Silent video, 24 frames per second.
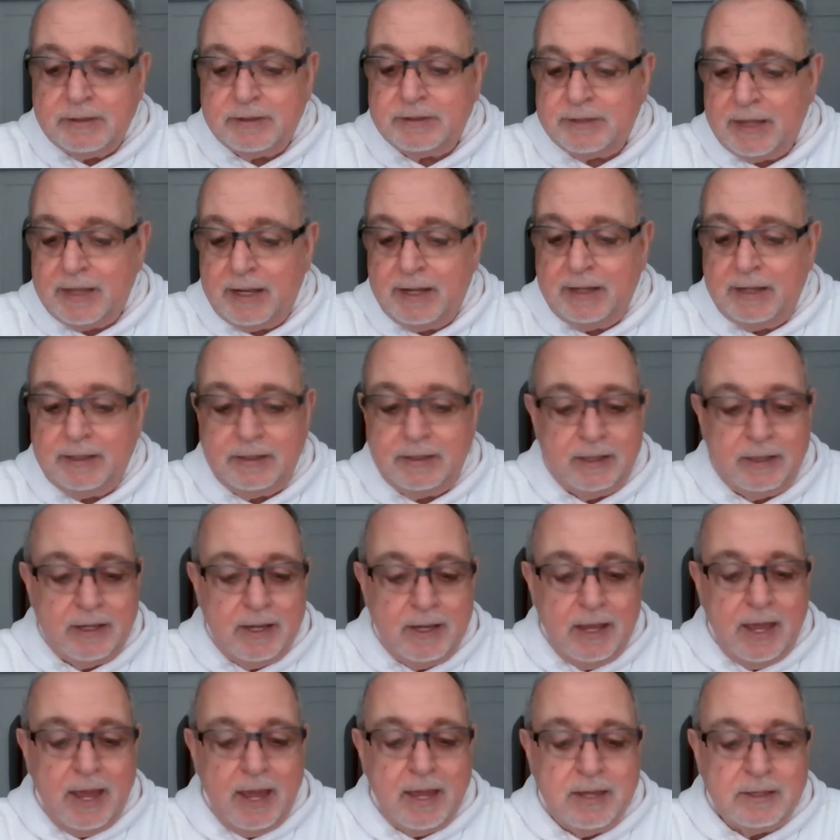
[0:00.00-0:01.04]
to take
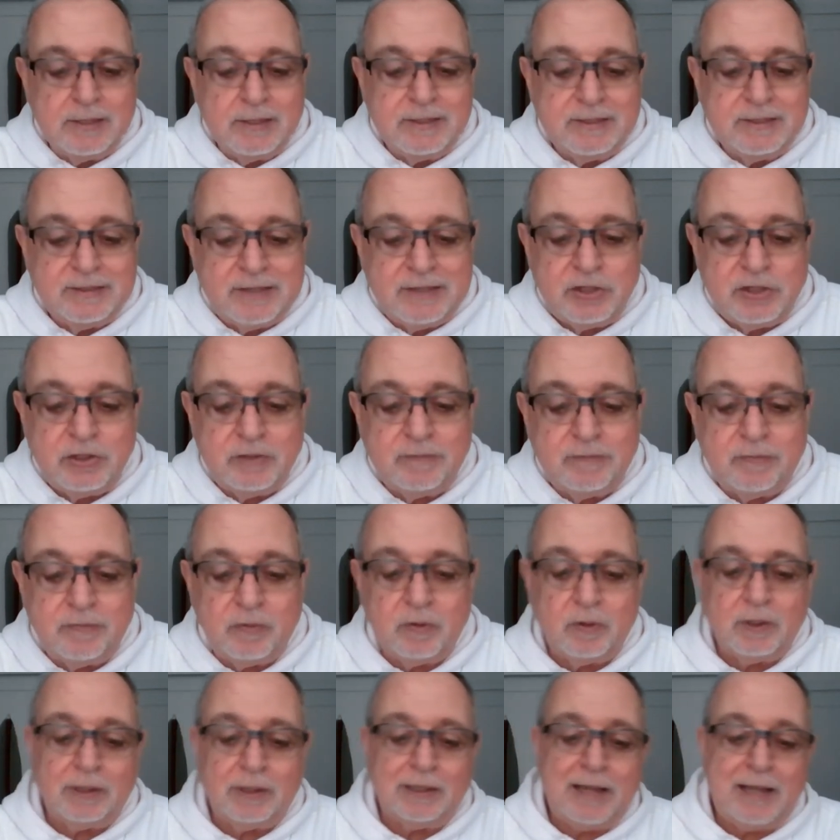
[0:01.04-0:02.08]
a concession
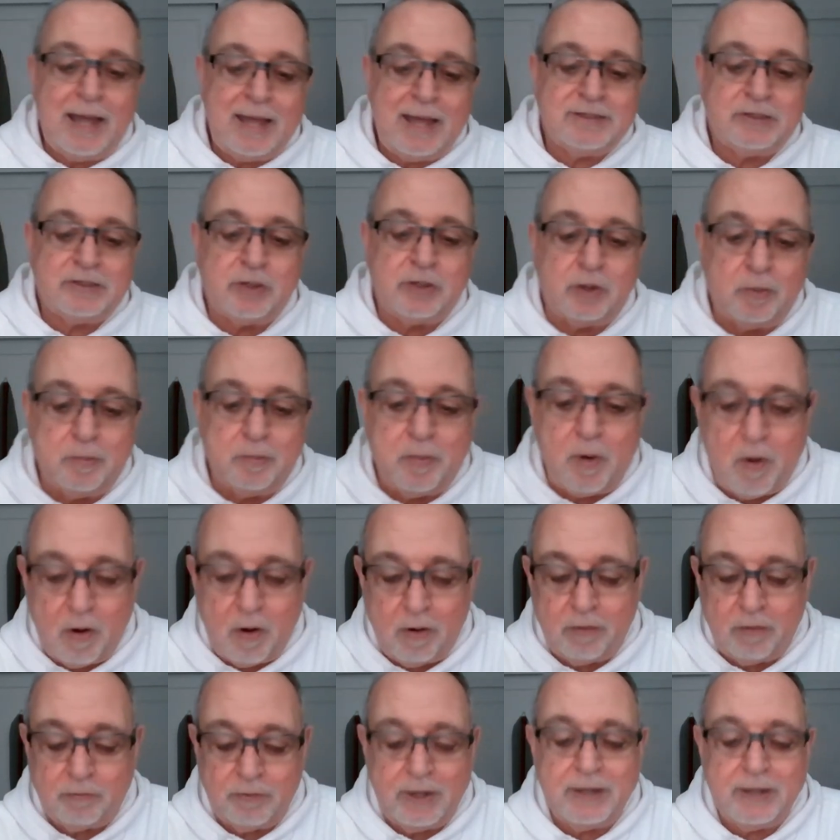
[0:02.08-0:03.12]
for Lasker
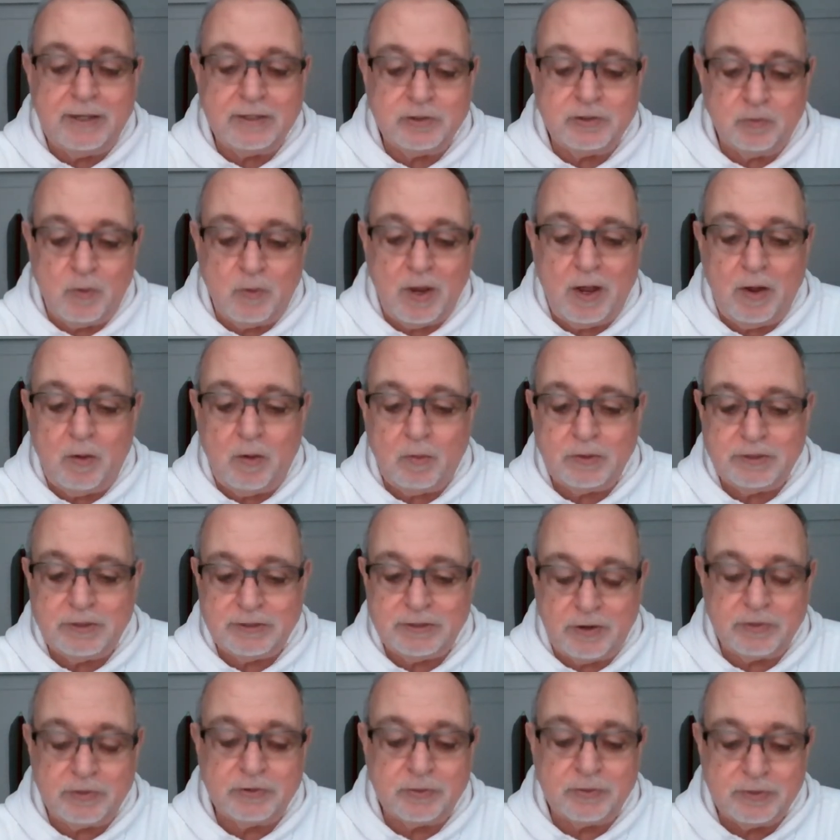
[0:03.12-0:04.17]
Park rink as well, which
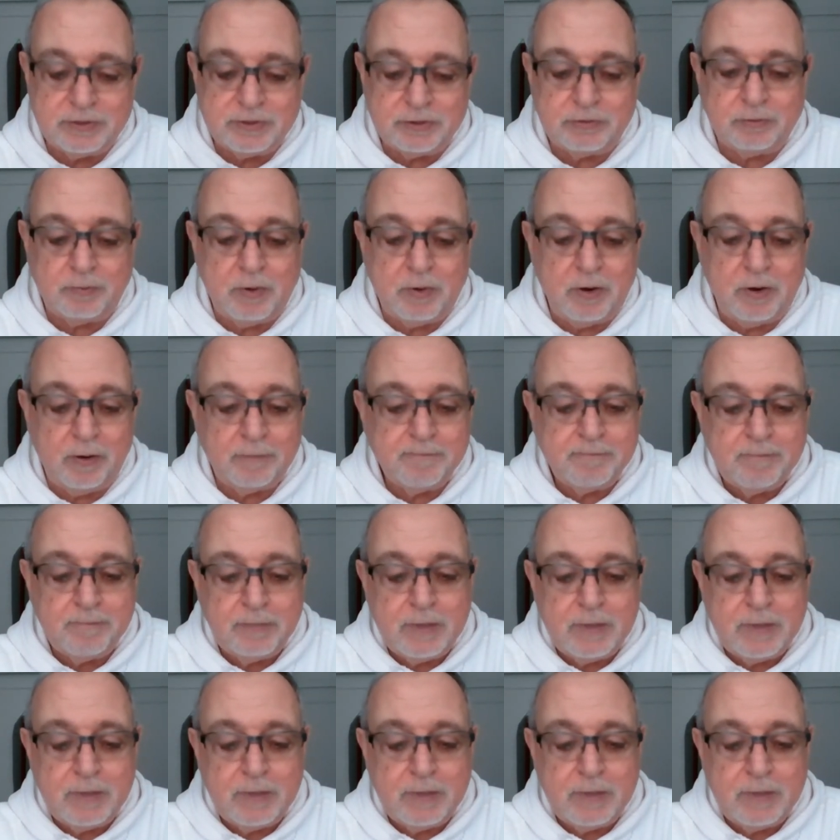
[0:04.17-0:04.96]
is also in Central Park.